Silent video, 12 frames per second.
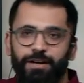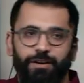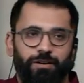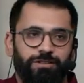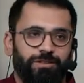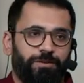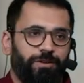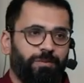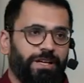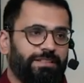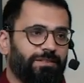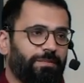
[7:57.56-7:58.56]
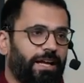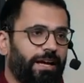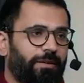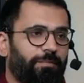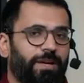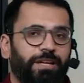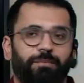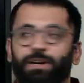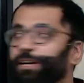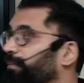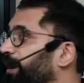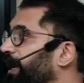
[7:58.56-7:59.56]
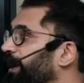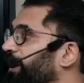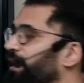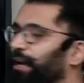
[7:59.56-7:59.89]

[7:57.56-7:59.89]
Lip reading: It talks about money supply, money multiplier,